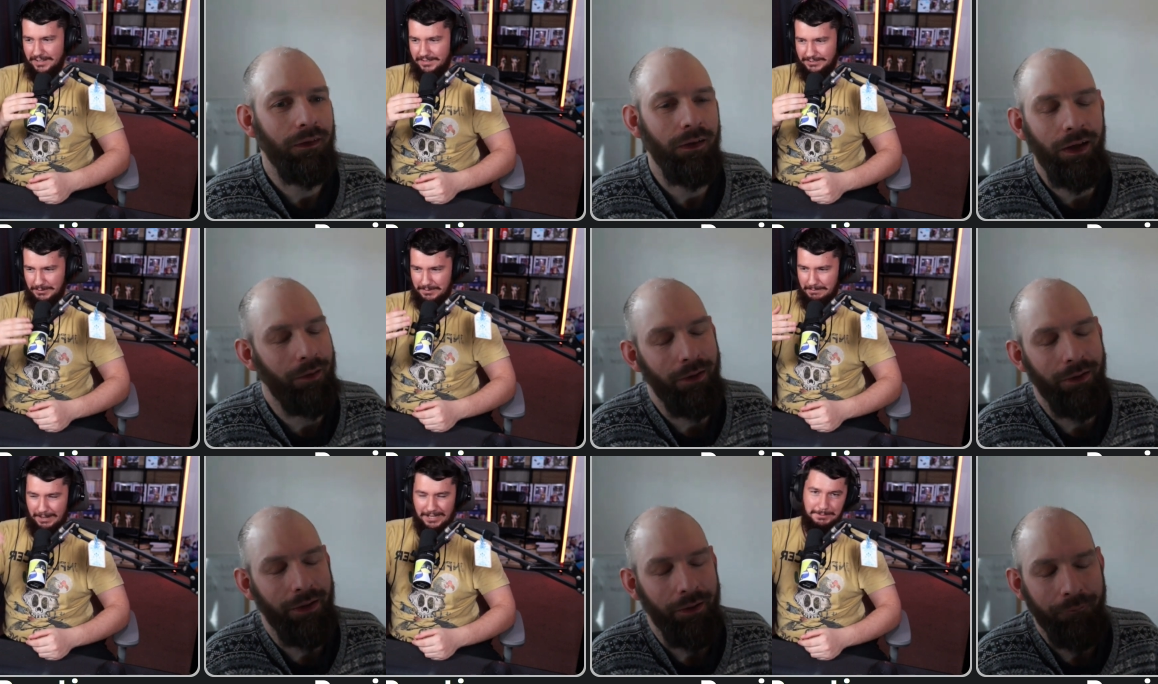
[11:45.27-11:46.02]
Speaker 1: so yeah.
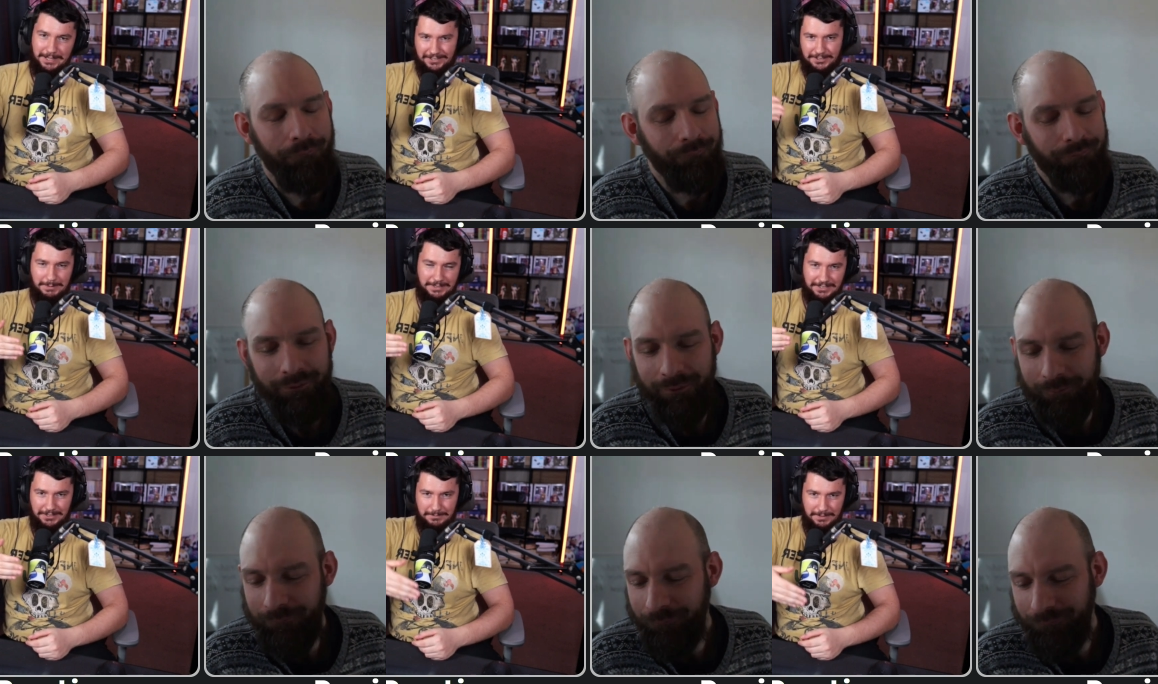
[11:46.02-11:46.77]
Plasma Desktop isn't
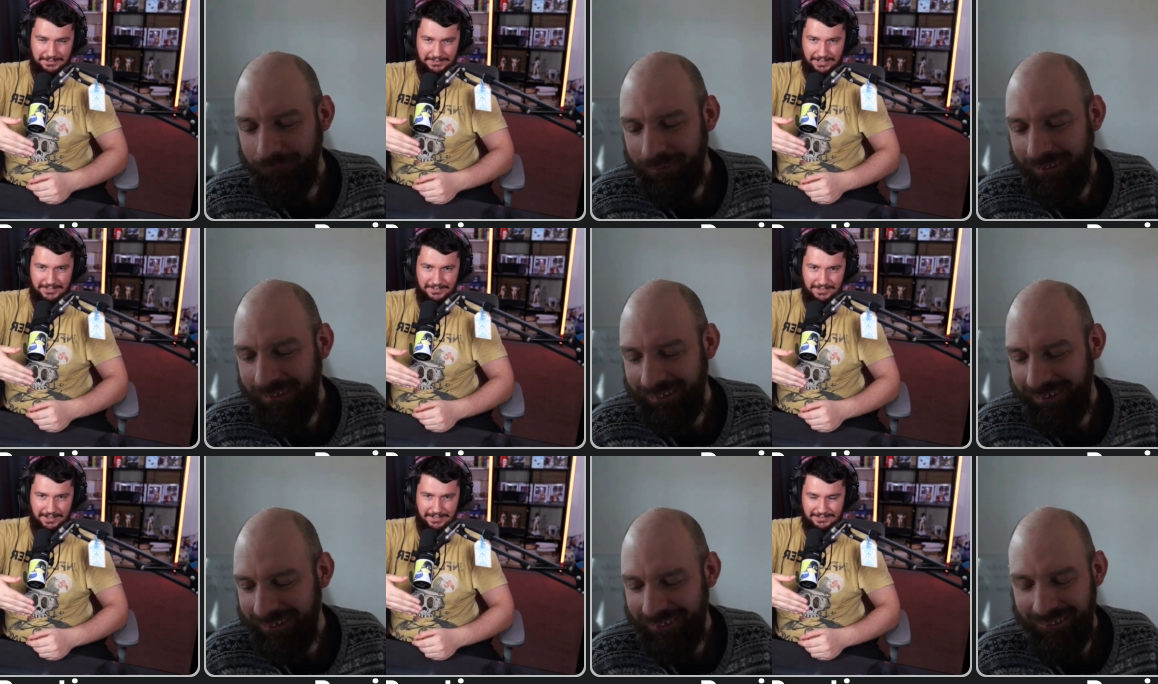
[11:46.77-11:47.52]
a, a section
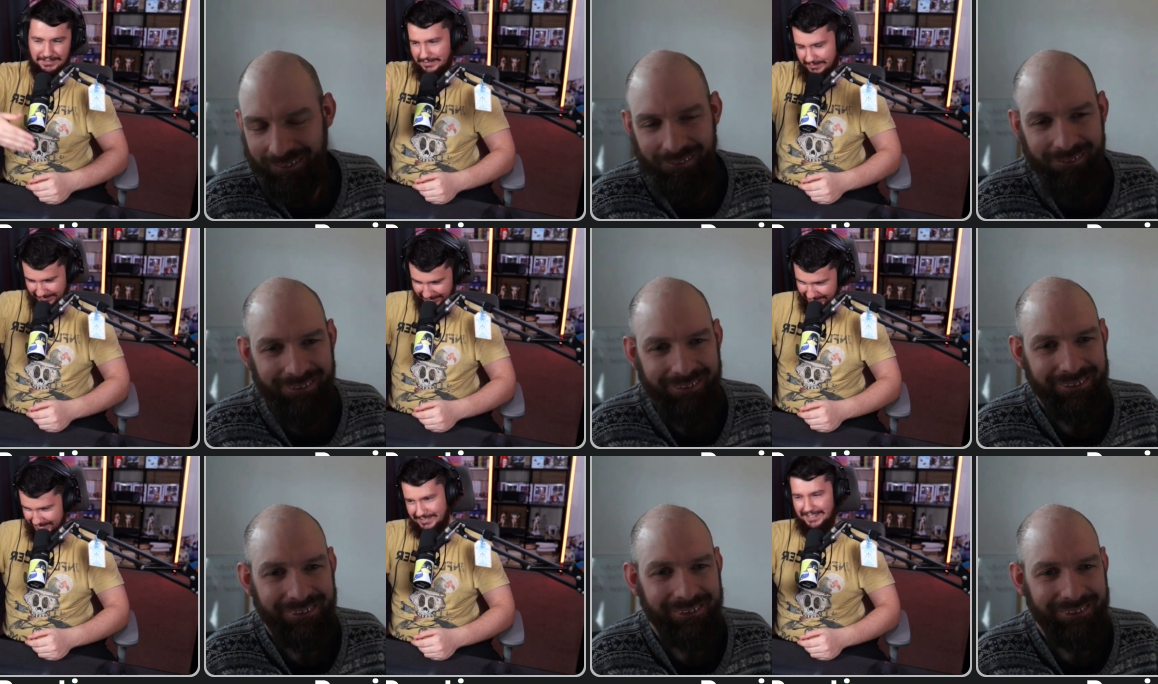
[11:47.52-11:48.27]
there. It's, a, it's
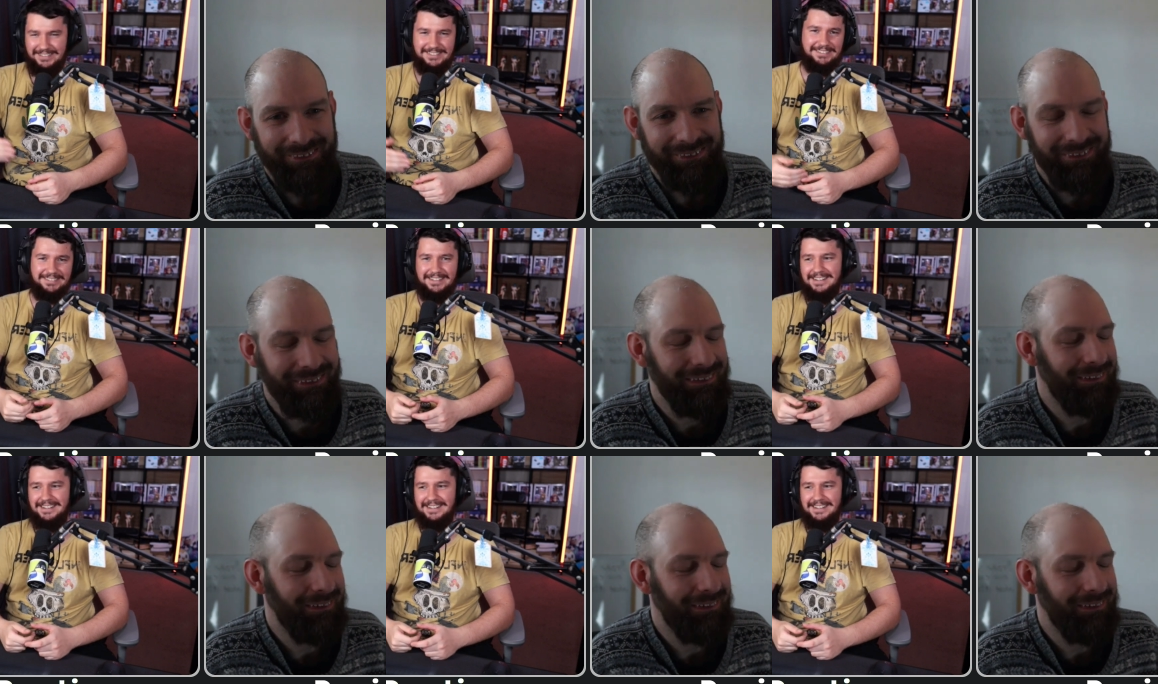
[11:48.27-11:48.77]
another section.